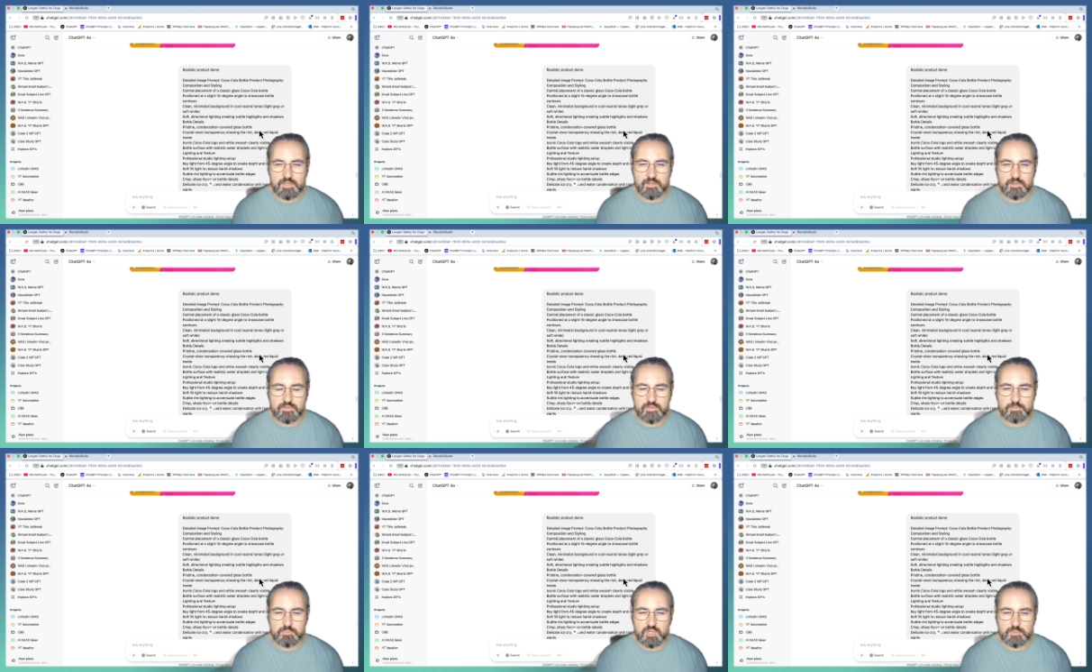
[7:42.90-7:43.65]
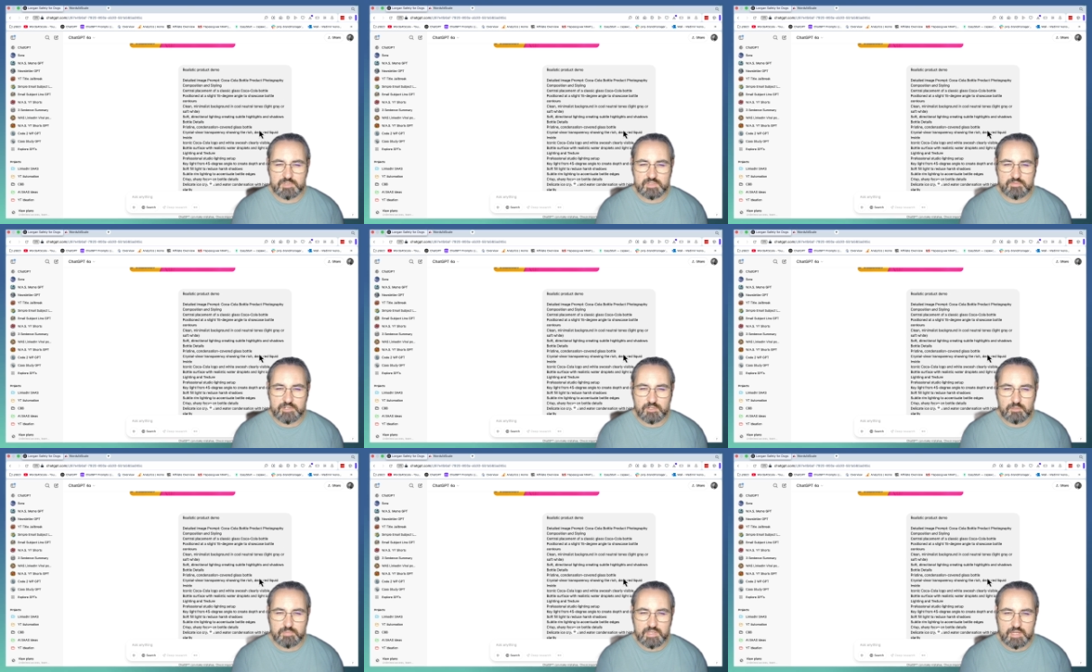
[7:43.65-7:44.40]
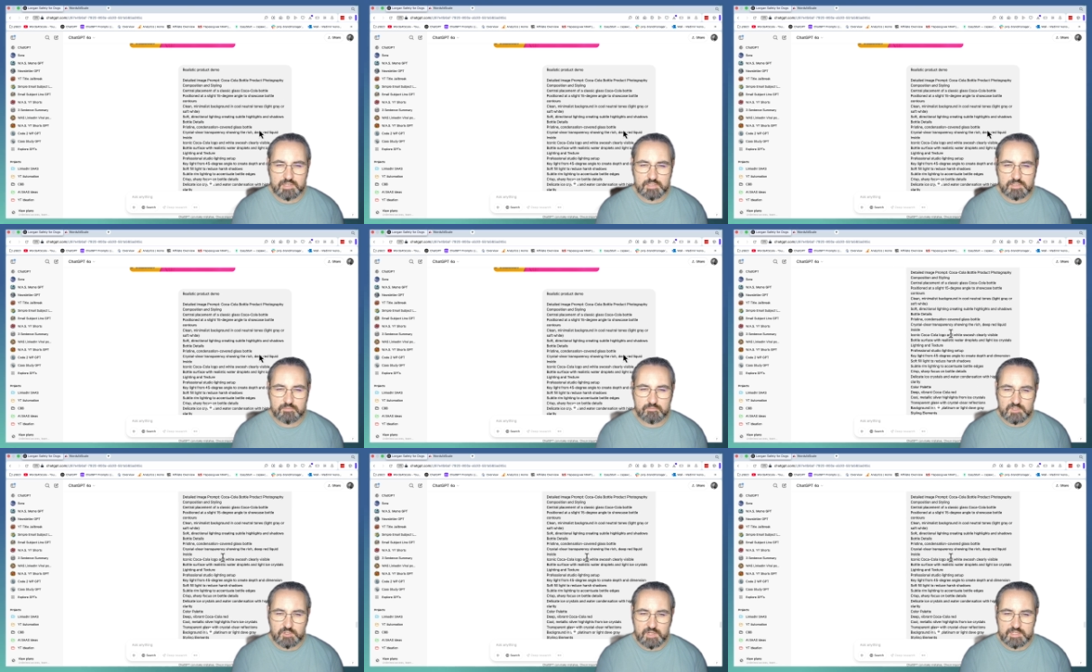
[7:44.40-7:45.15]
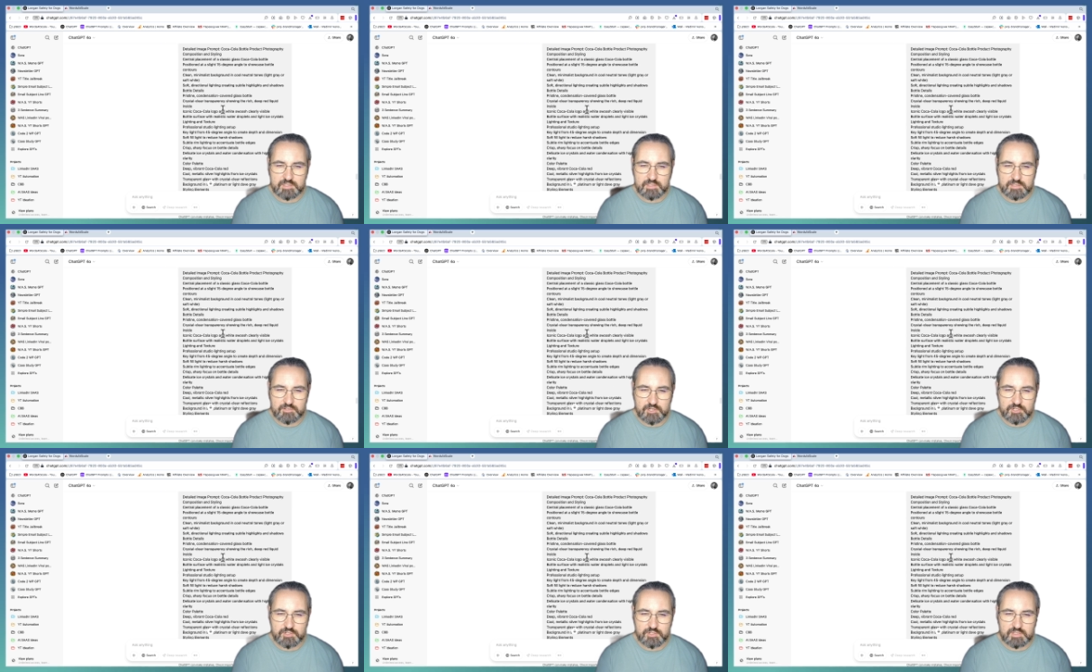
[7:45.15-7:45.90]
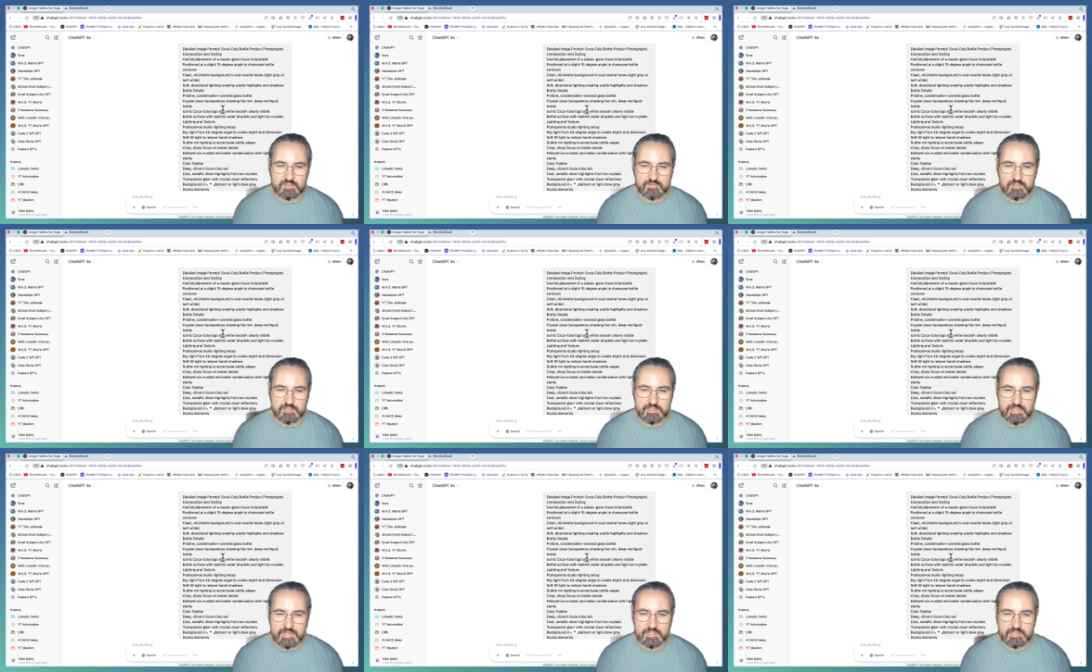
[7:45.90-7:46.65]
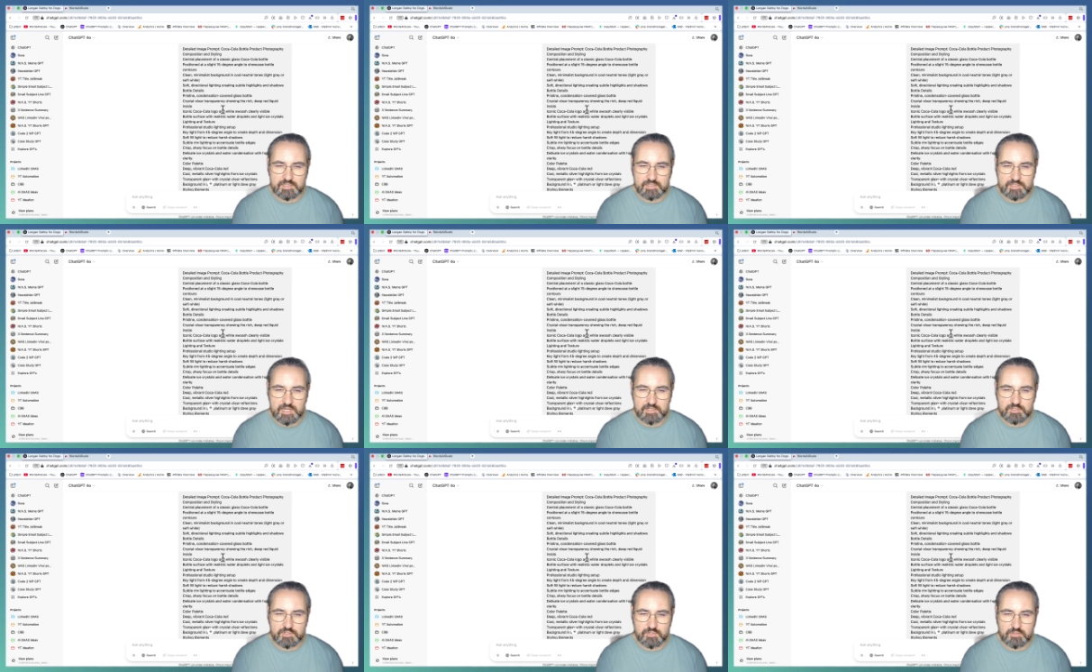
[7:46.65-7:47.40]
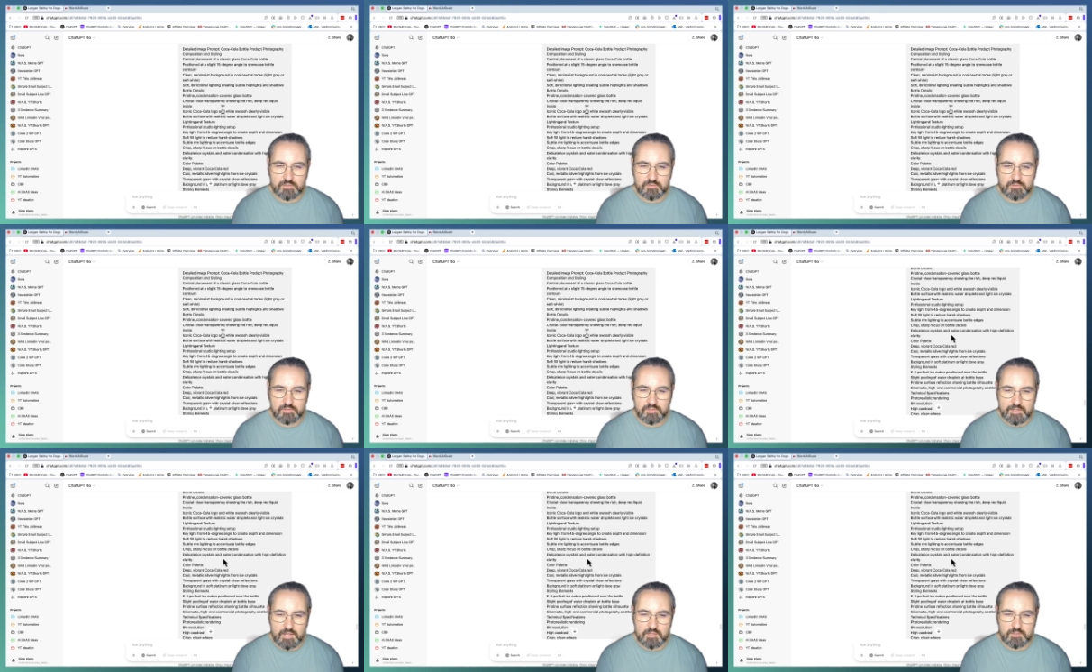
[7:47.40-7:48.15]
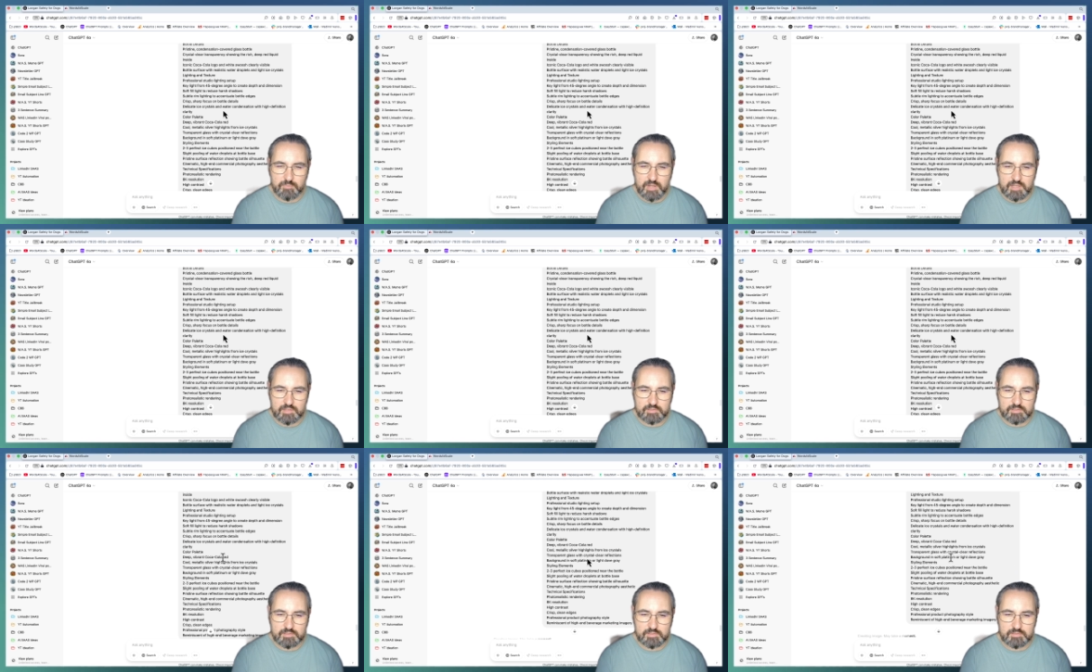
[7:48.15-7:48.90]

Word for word: here the prompt is very complex. So it has instructions as far as lighting and texture and color palette